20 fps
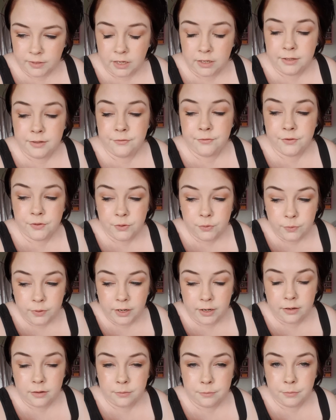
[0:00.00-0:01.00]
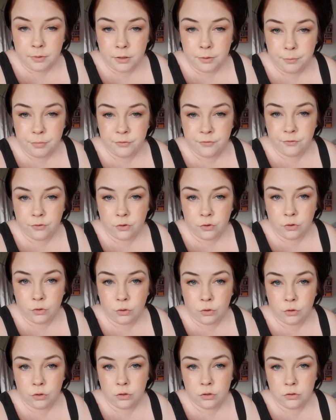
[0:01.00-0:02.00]
and if you do get them
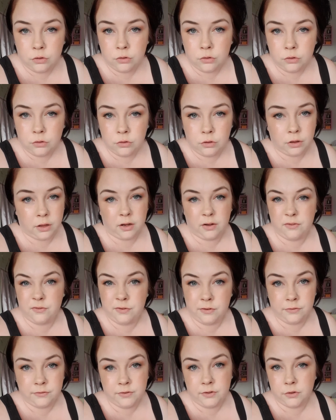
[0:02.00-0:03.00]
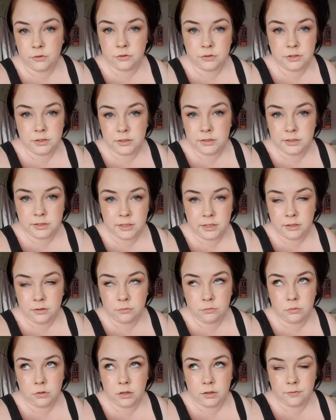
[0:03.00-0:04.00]
before you're like 50 or 60 or
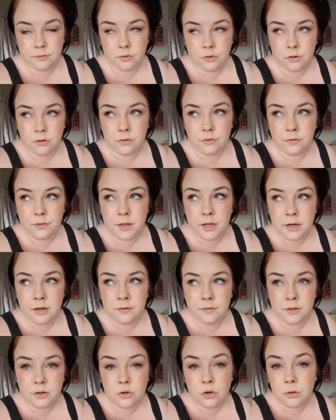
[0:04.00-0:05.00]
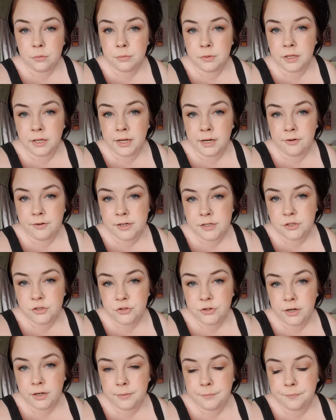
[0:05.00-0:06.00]
whatever, then they're normally
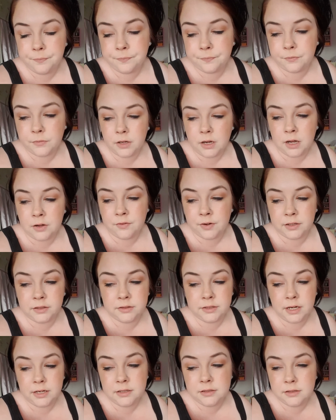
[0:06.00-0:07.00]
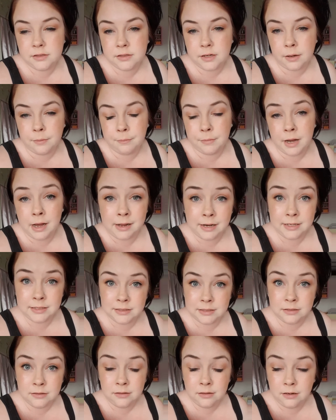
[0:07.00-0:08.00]
hereditary. I've had tests and mine
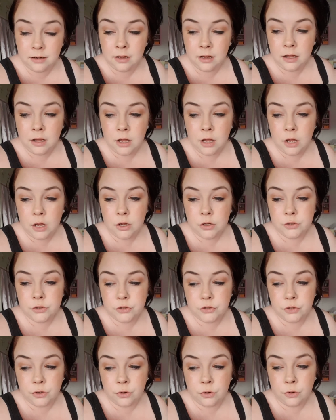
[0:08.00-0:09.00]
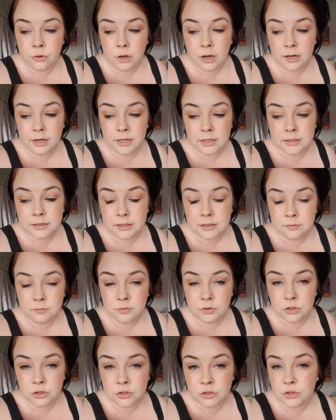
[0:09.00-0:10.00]
isn't, so I guess
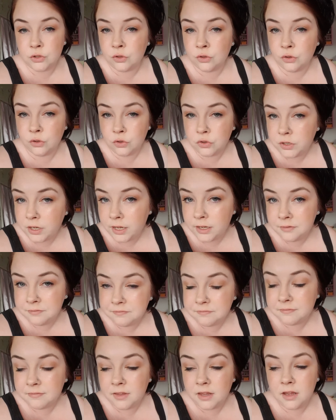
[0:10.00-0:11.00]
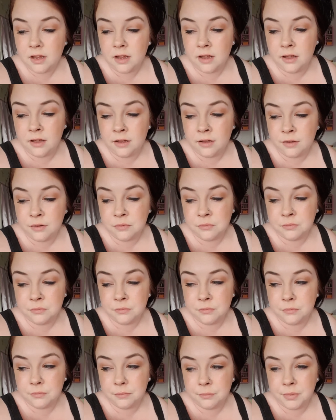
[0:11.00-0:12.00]
I'm just unlucky.
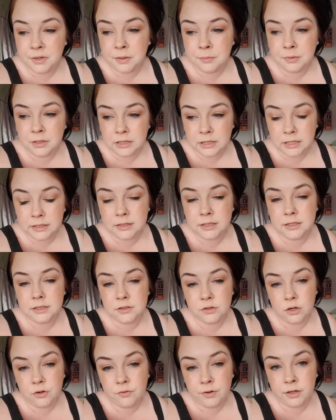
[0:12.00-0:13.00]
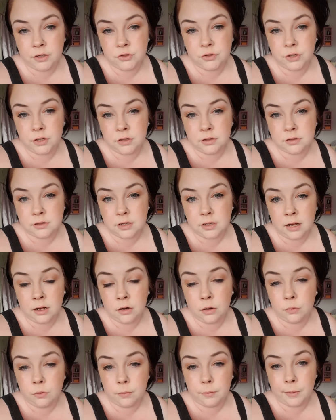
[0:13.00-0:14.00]
Um, but I'm glad that it's not hereditary because I
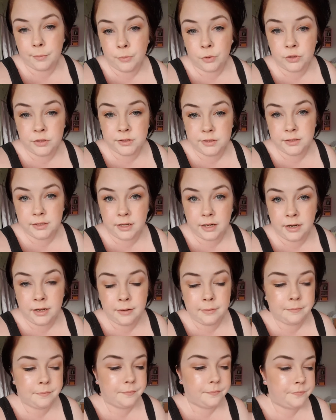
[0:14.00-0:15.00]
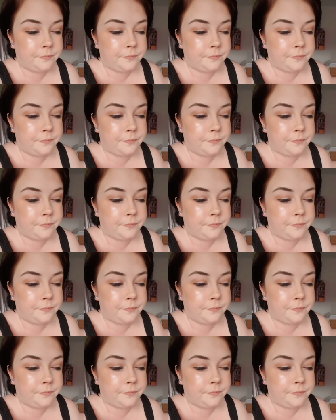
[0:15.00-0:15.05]
don't want my boys to get it.